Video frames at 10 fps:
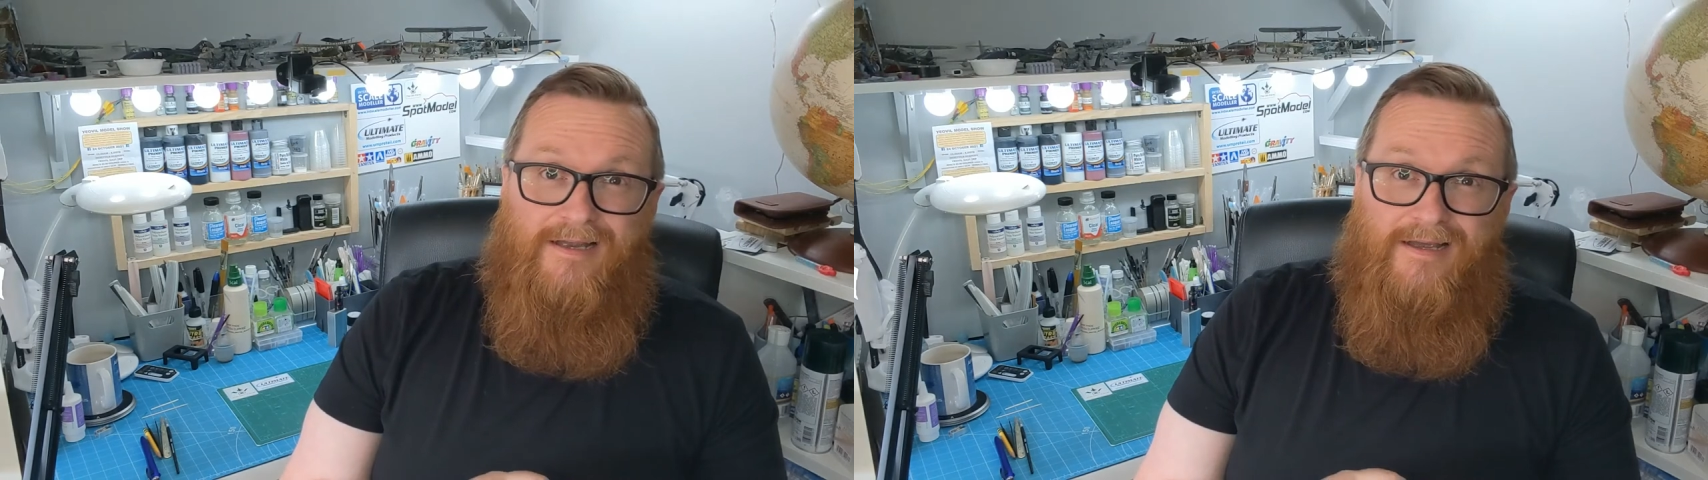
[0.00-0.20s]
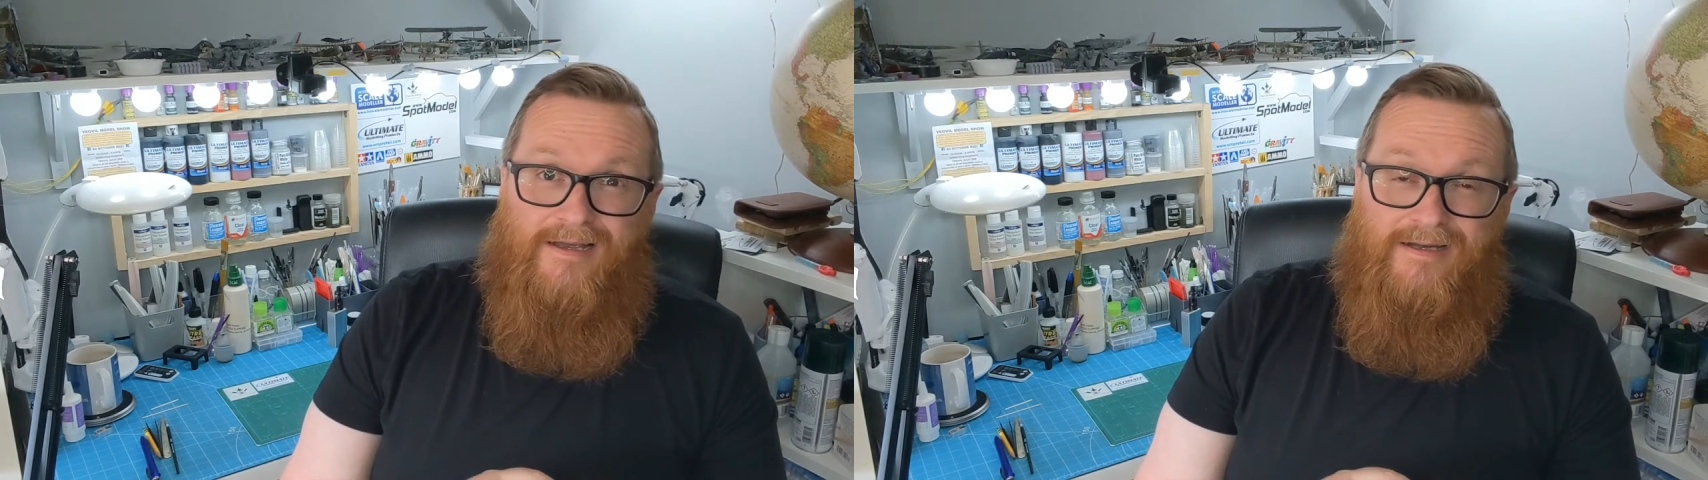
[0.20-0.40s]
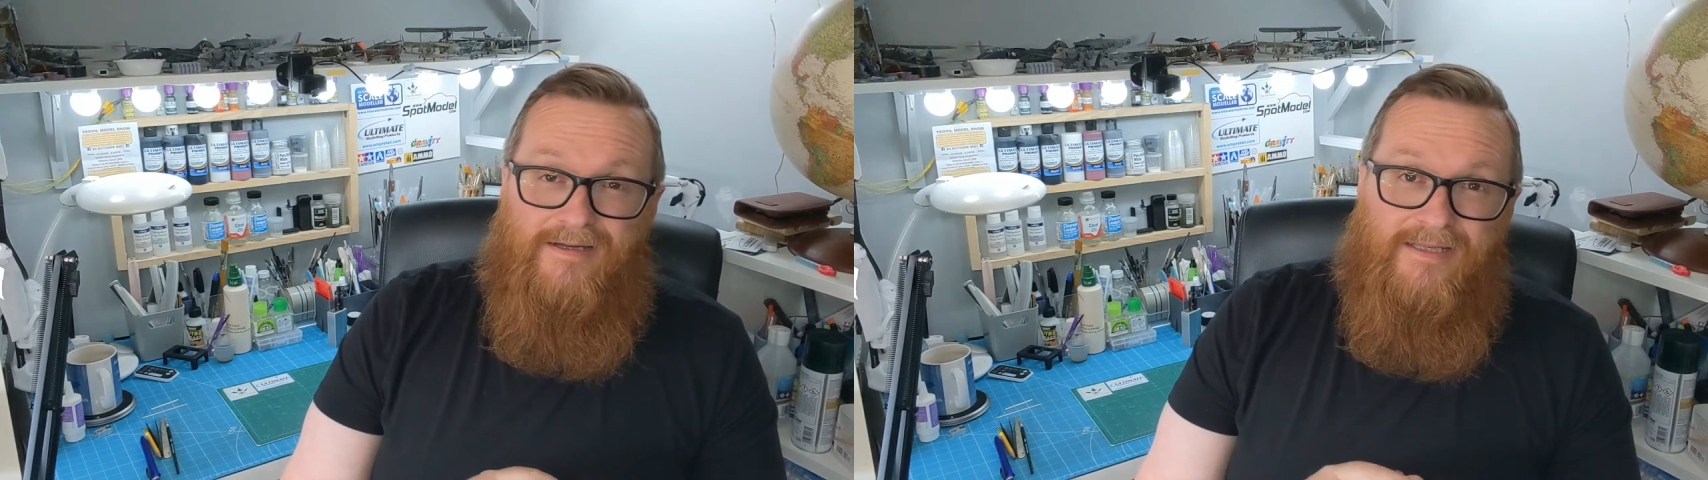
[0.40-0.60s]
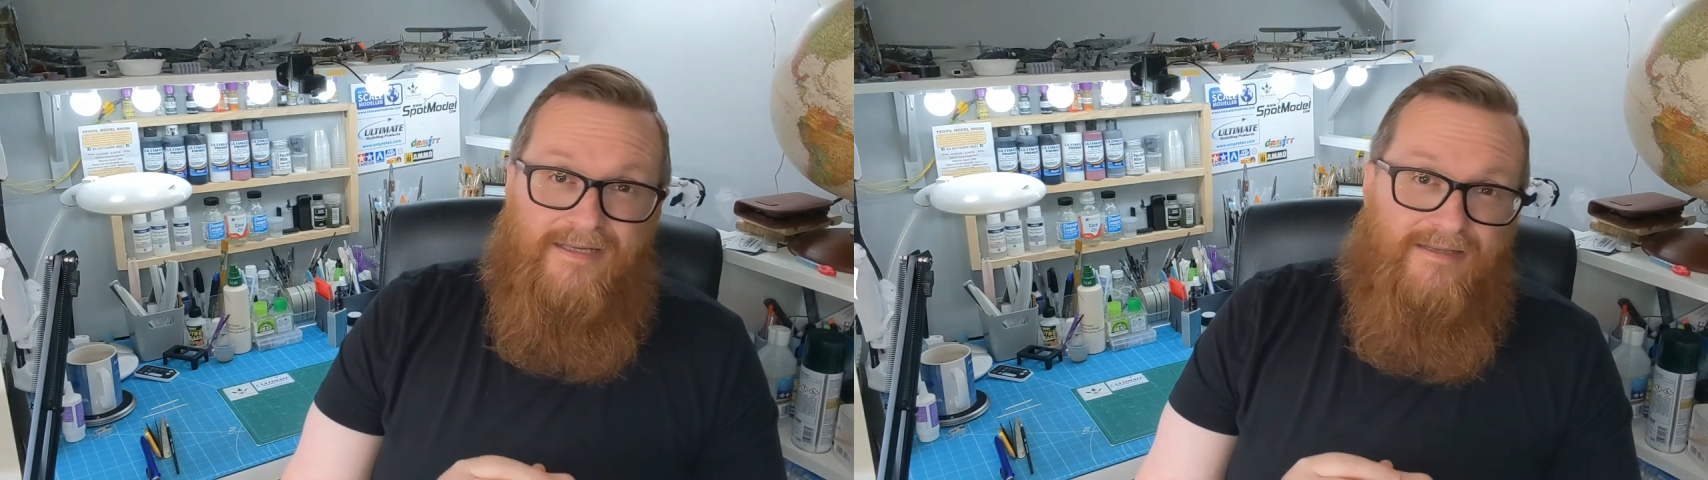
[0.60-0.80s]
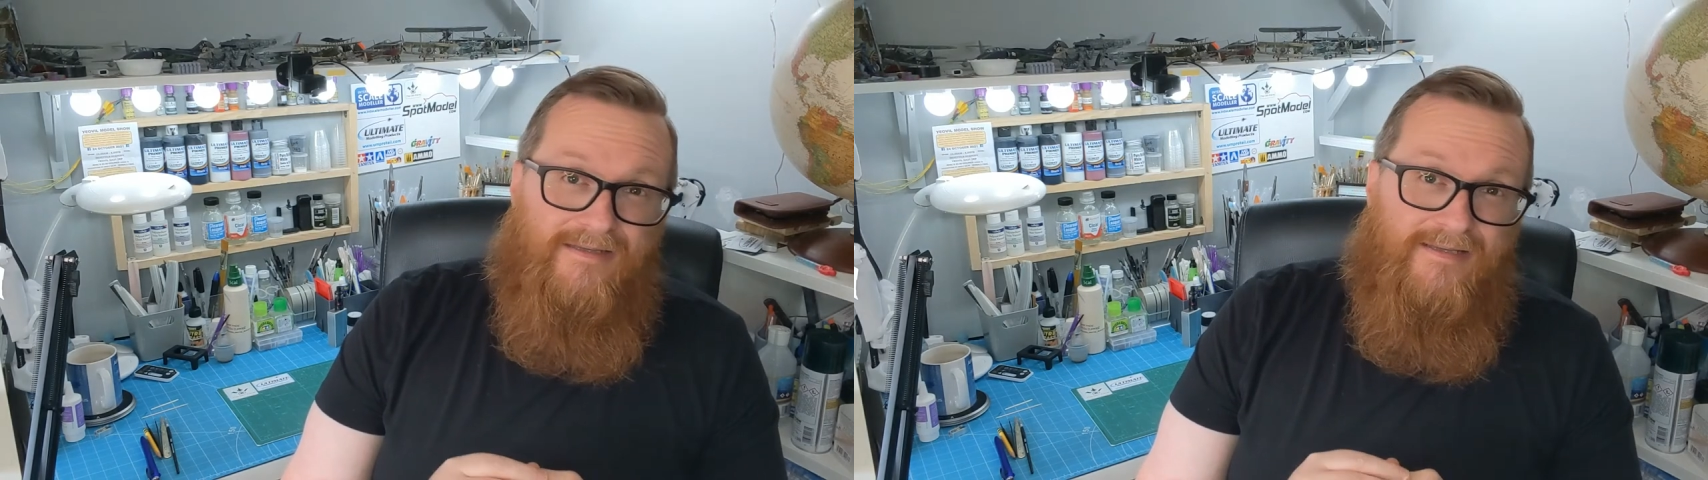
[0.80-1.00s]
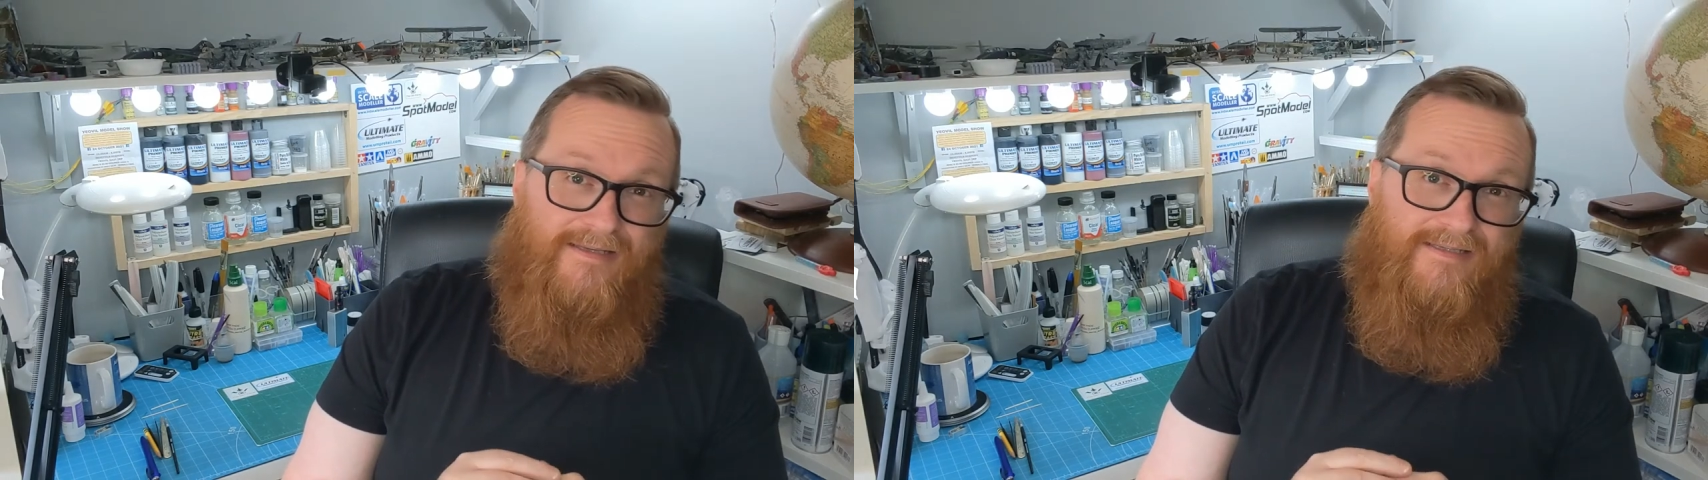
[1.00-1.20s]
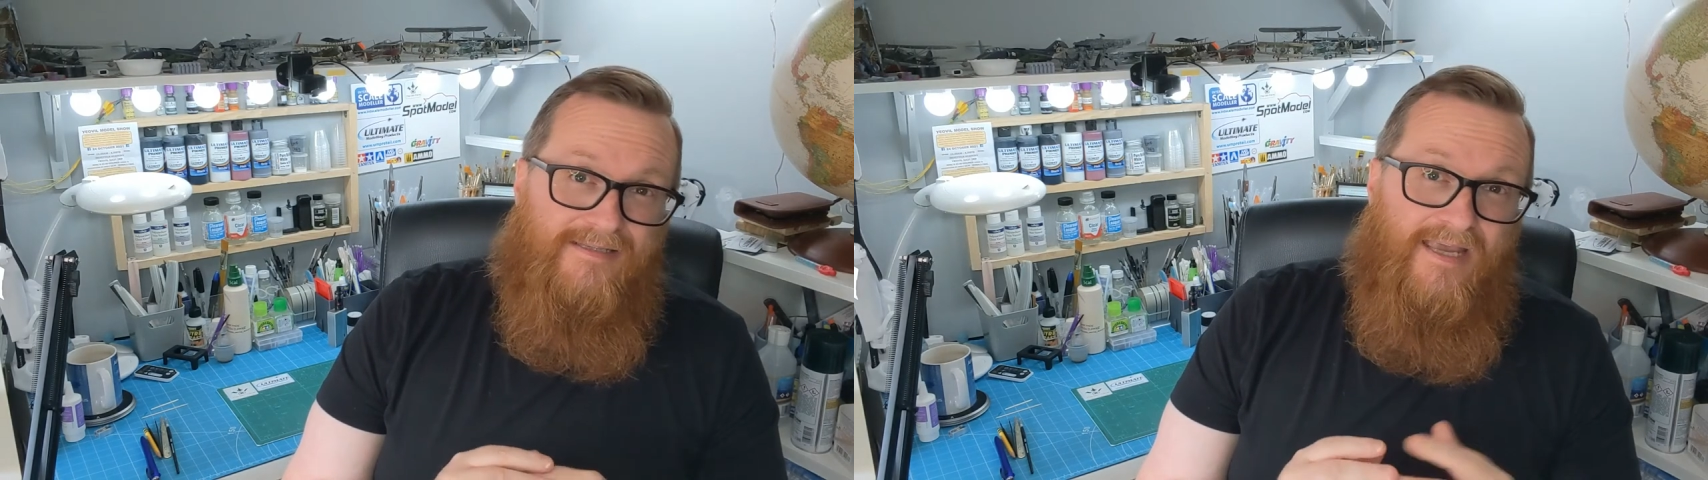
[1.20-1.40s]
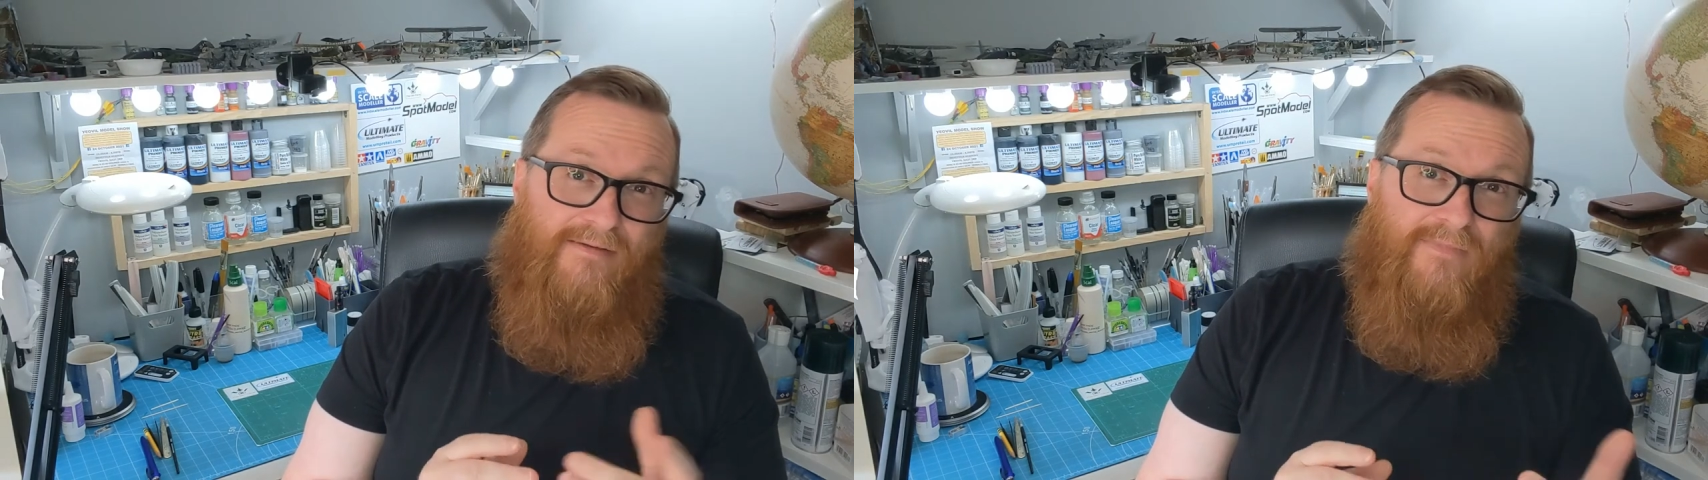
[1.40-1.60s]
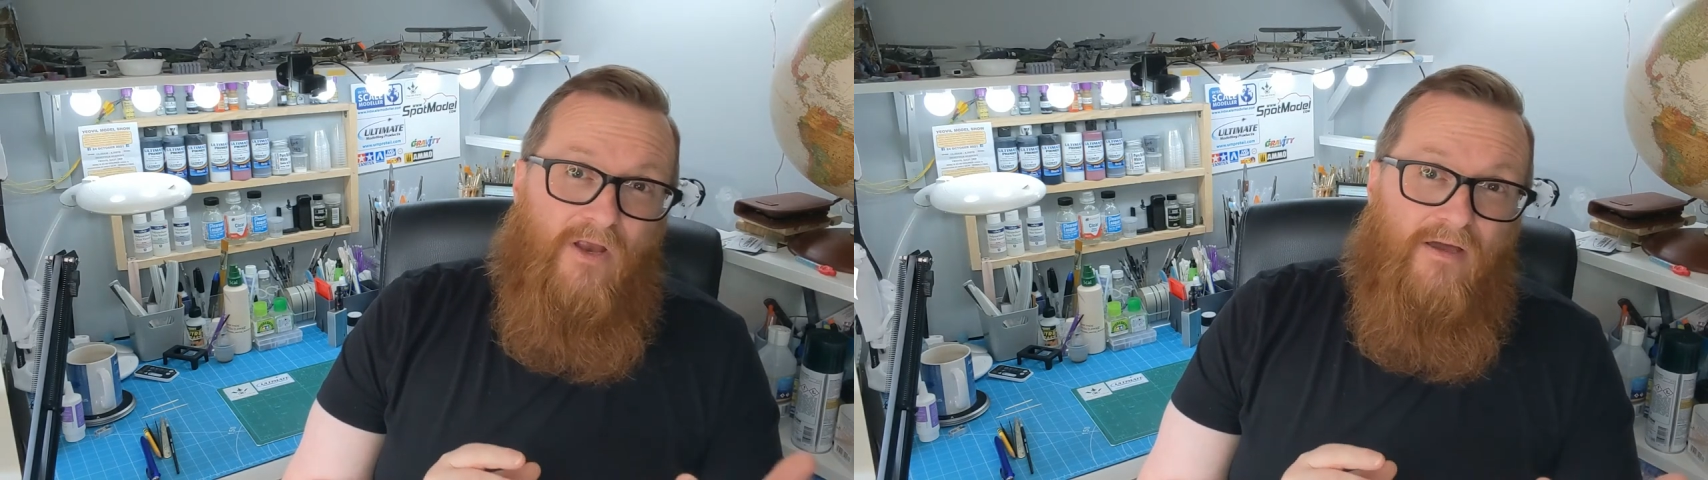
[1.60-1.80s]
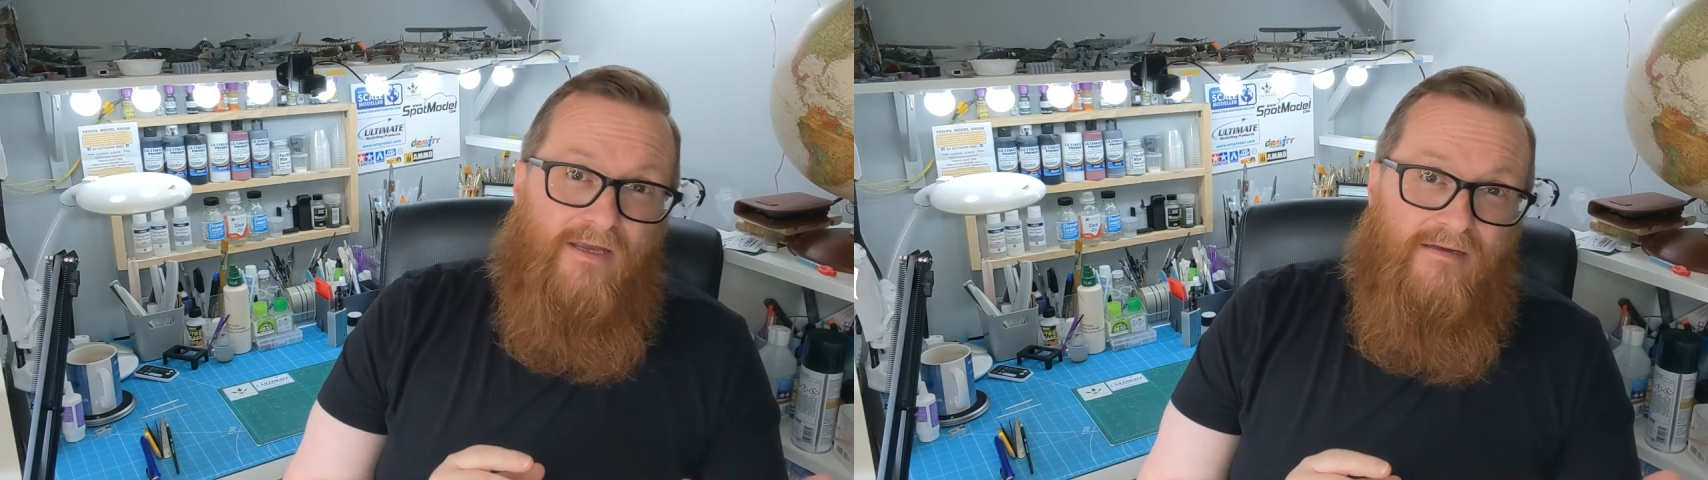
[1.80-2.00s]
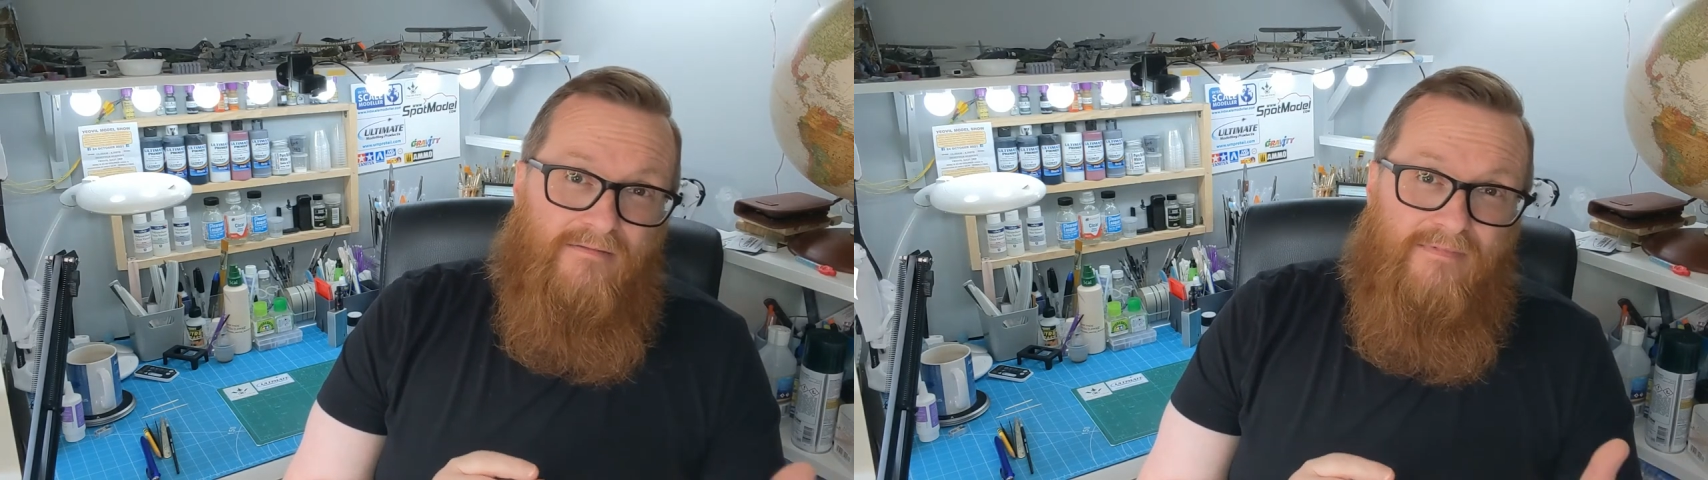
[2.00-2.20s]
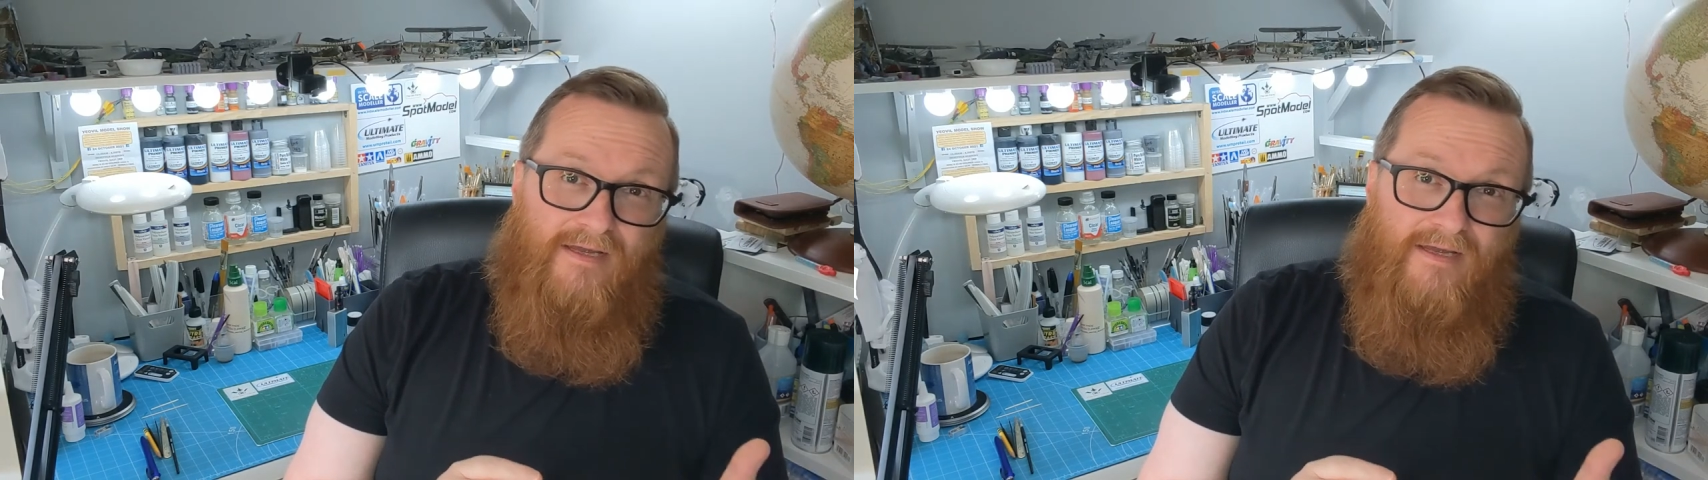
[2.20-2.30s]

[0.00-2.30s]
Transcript: Uh, I think the seam line,